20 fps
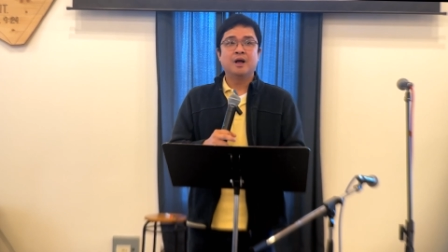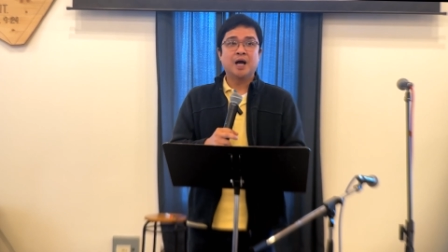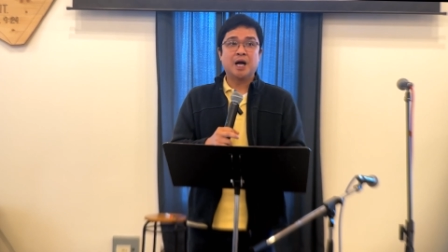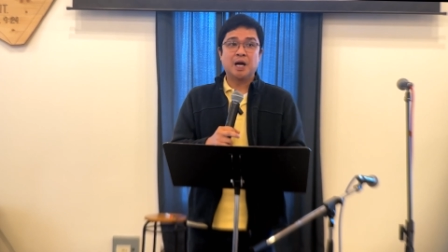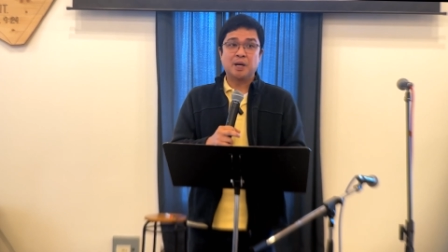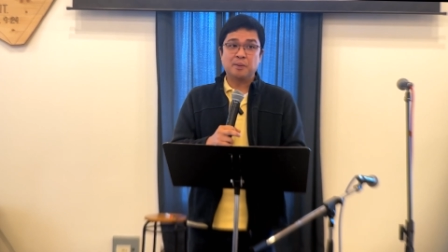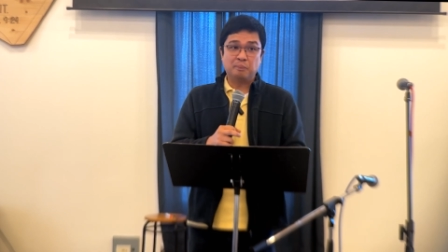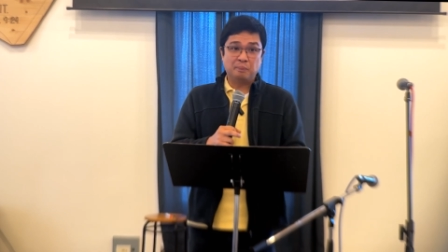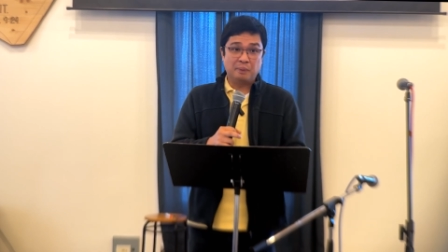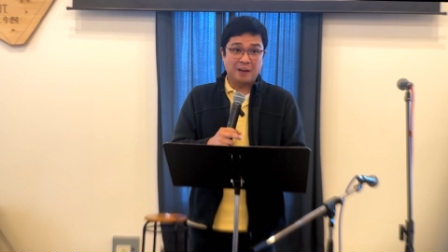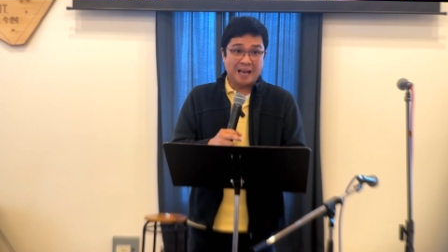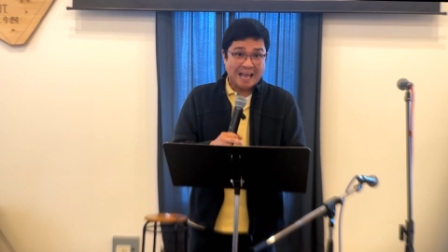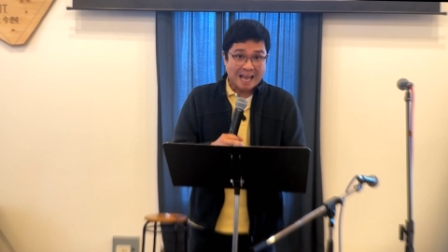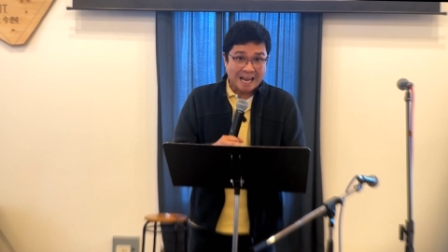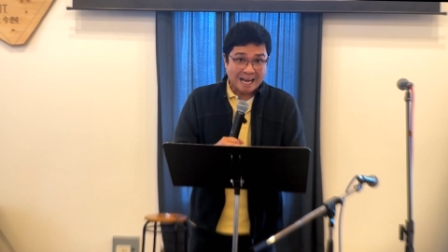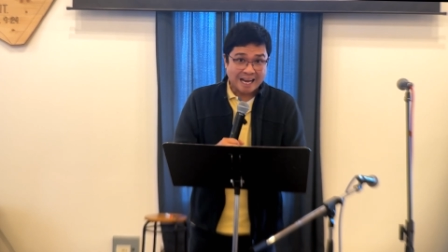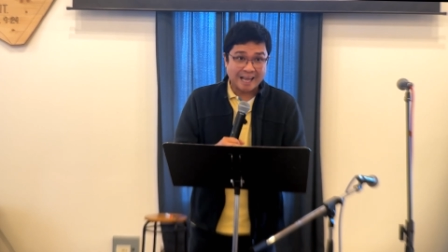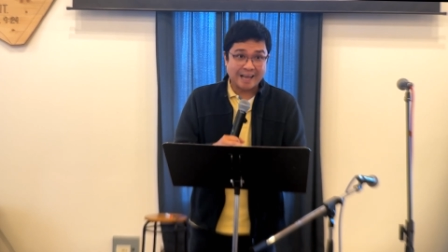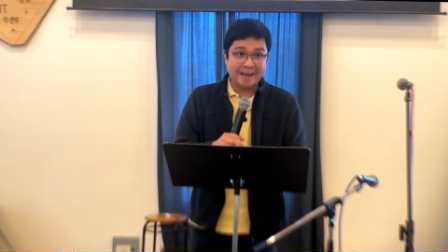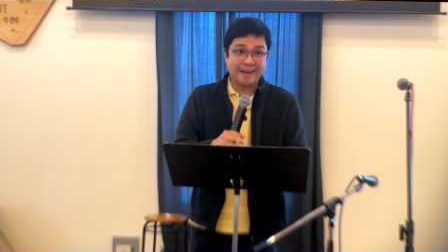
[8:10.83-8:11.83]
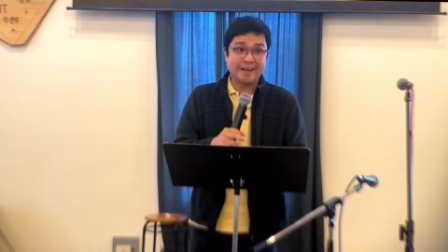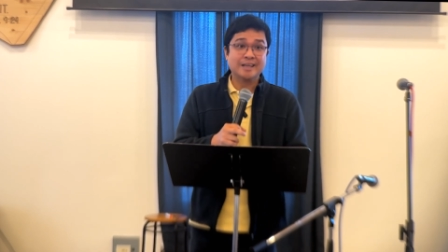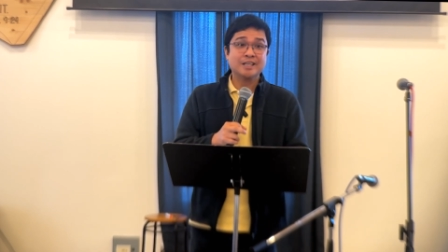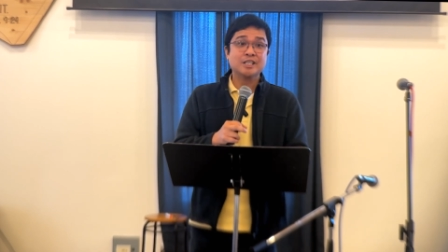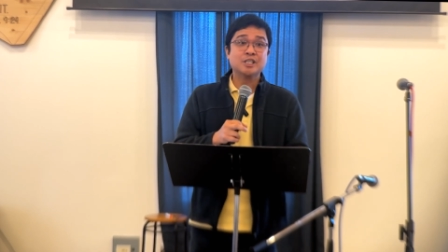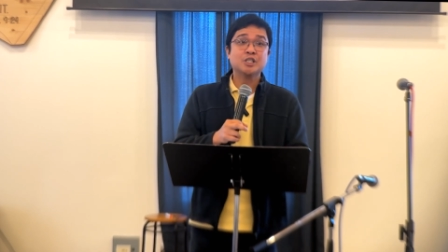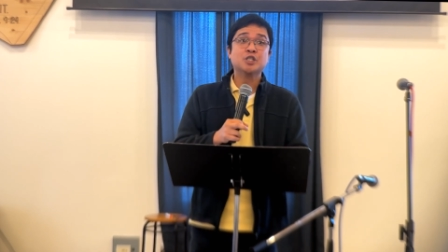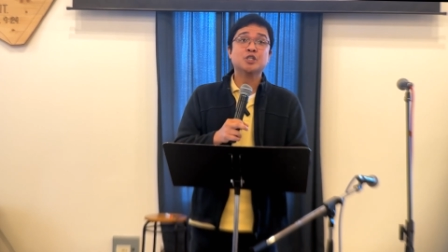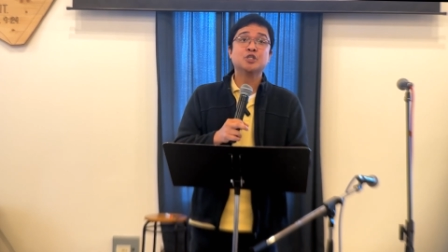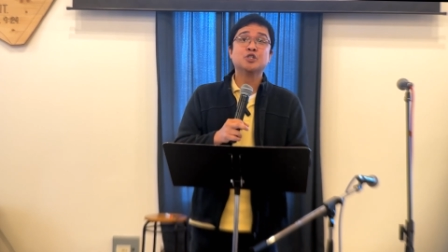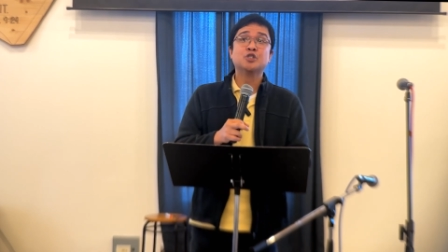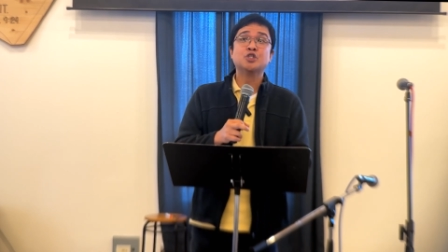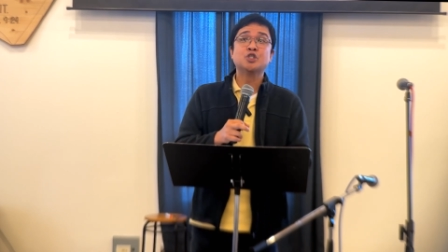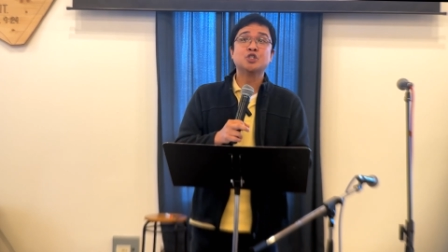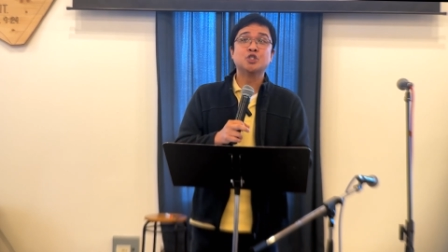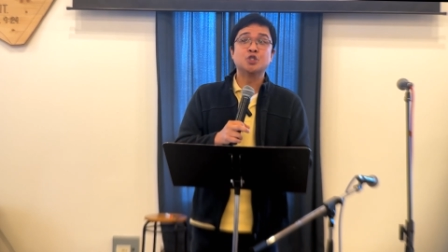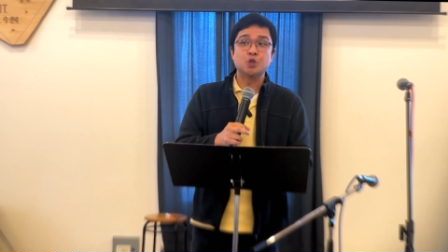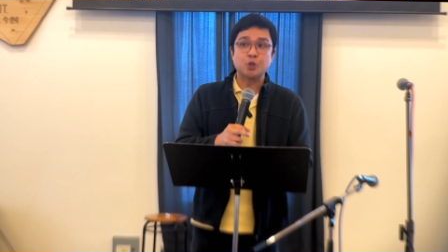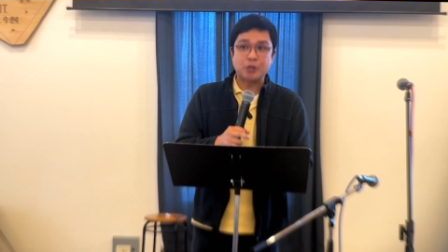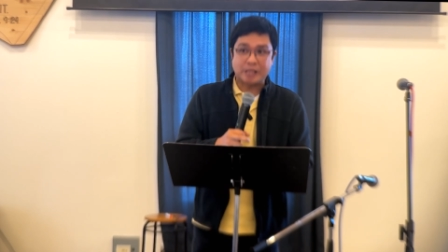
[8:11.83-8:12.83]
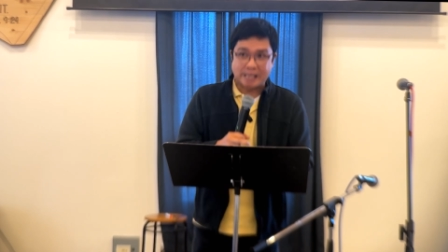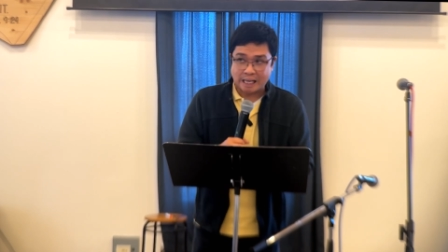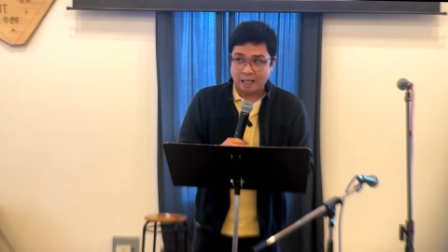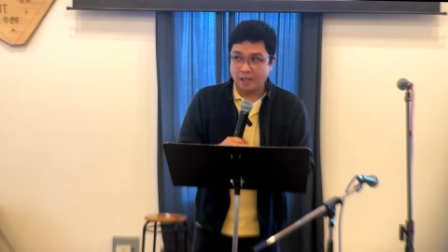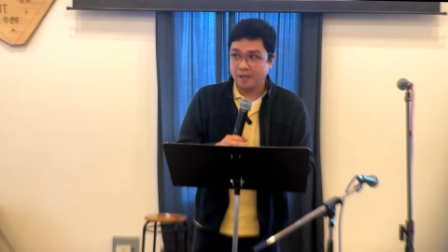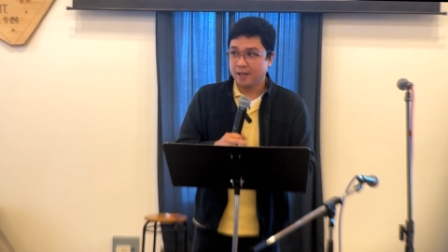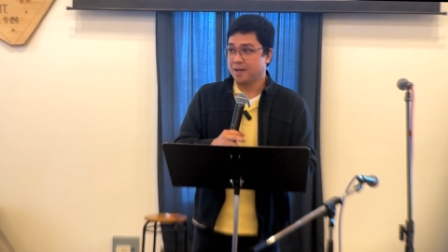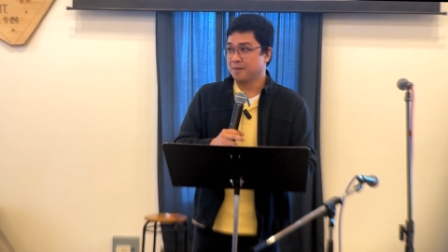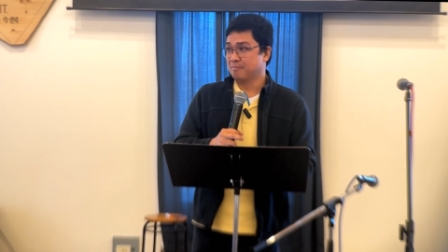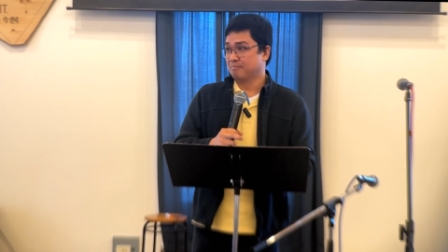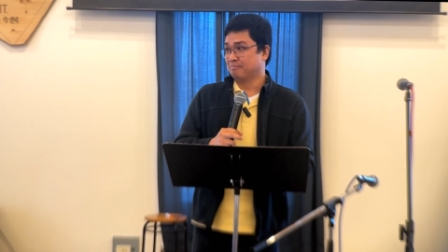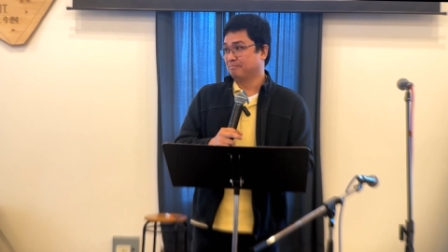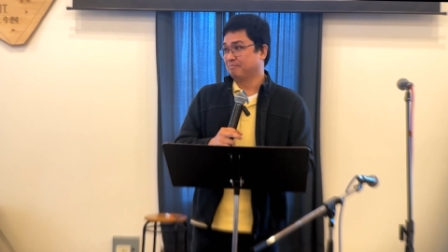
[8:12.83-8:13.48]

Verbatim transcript: are planning to kill him.